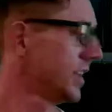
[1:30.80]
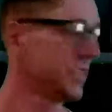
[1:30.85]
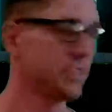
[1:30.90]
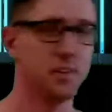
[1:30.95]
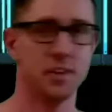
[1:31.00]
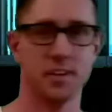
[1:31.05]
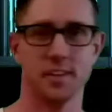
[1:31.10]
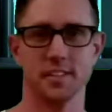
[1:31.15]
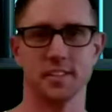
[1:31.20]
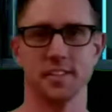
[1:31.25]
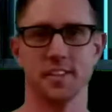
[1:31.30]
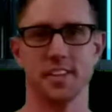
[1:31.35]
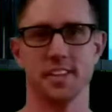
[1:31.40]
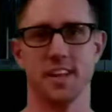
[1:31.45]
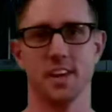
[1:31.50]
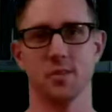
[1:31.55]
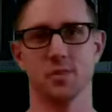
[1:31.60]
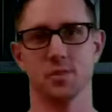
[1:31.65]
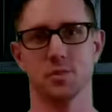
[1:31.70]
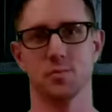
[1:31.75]
As you can see,
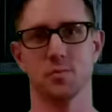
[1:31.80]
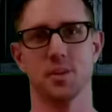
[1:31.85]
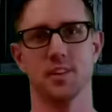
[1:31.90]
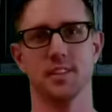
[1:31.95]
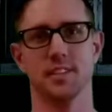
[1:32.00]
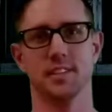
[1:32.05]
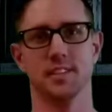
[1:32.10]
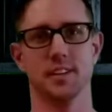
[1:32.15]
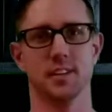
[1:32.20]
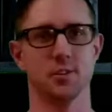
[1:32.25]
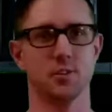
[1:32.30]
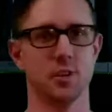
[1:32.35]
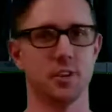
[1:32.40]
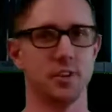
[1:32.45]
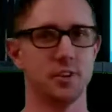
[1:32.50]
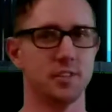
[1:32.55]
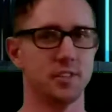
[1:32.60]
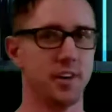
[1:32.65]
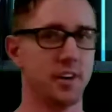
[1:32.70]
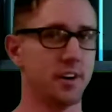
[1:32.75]
that was a pretty sick
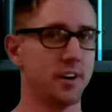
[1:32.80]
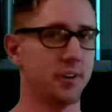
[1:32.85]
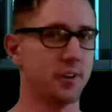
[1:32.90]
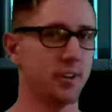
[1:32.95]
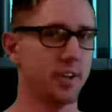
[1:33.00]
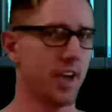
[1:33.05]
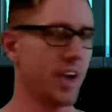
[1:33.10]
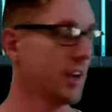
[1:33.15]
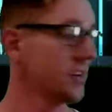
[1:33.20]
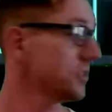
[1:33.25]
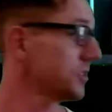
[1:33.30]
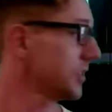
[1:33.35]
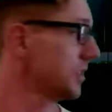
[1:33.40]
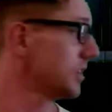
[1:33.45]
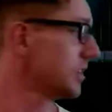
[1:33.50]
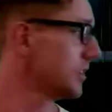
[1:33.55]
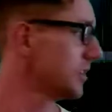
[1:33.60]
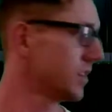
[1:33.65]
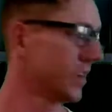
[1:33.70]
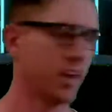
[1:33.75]
Trickers aerial. Actually,
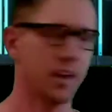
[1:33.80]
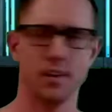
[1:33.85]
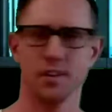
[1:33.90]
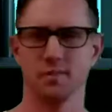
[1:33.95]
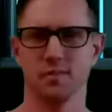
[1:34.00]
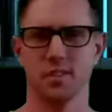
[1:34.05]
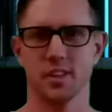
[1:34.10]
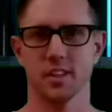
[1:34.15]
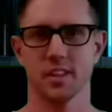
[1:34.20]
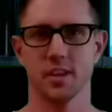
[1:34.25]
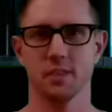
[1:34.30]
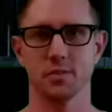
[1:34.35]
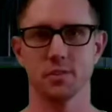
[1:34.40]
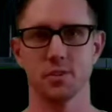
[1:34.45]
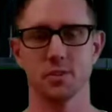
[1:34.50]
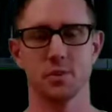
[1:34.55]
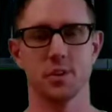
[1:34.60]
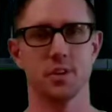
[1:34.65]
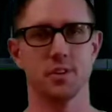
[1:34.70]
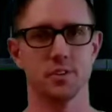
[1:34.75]
I don't even think that was a
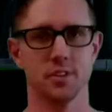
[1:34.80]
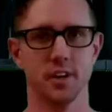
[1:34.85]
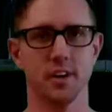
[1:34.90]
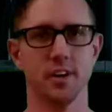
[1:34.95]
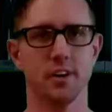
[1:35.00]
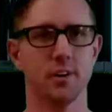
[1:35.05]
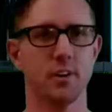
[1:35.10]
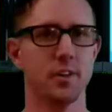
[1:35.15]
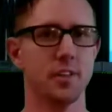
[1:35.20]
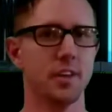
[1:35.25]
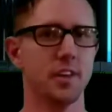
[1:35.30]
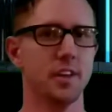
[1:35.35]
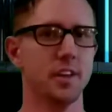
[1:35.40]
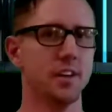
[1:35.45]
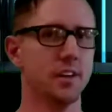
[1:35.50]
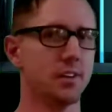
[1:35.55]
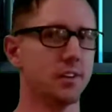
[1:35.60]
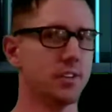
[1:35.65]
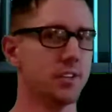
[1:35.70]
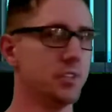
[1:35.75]
Trickers aerial. I think he
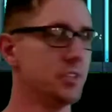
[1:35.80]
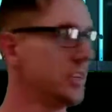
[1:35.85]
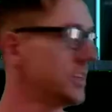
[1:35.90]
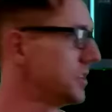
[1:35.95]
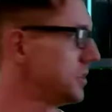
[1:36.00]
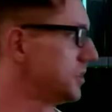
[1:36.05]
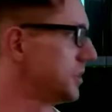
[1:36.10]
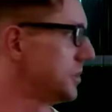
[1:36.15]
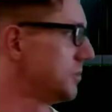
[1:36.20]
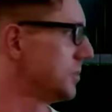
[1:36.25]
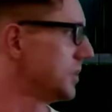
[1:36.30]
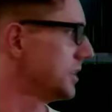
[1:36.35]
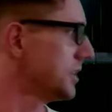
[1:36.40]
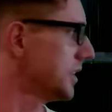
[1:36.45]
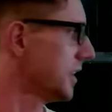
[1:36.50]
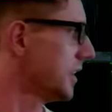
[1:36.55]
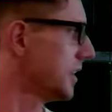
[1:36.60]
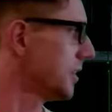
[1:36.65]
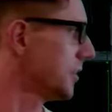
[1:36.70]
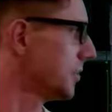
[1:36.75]
did a legit gymnast
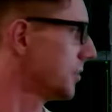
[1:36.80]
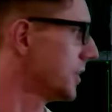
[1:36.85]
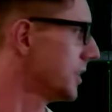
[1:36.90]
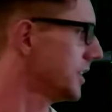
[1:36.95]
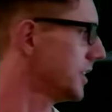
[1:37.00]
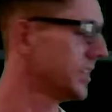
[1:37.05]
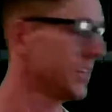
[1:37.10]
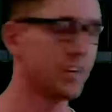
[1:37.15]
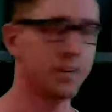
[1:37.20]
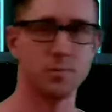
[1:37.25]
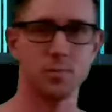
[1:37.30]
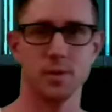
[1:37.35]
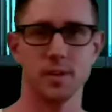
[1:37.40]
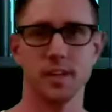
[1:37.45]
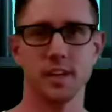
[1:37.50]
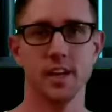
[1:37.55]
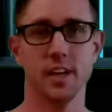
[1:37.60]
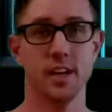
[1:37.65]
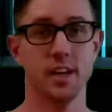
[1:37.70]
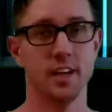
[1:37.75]
aerial right there, but
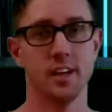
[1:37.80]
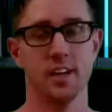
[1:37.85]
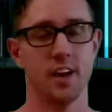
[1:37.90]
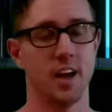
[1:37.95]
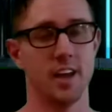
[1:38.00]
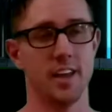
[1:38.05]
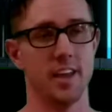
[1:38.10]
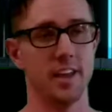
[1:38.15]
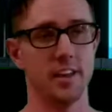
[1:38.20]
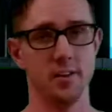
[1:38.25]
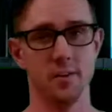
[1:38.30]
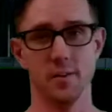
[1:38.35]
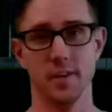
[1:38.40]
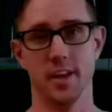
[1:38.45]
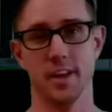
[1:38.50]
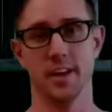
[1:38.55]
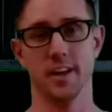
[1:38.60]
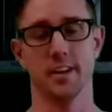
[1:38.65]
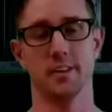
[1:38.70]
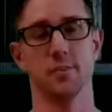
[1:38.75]
I can't do
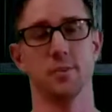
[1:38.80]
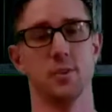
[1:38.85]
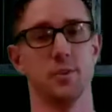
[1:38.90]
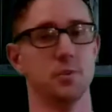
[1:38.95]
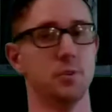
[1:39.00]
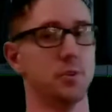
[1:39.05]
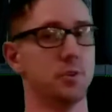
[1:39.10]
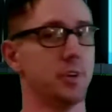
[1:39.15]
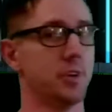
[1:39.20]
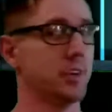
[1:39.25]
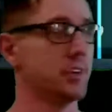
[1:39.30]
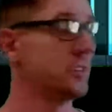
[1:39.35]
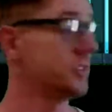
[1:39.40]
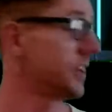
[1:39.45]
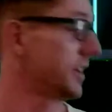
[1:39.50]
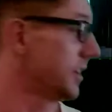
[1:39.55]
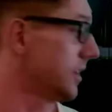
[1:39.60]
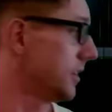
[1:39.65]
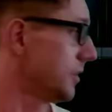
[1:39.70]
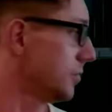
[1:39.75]
that. I can only do the Trickers
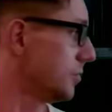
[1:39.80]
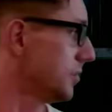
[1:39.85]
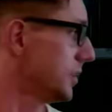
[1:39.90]
aerial.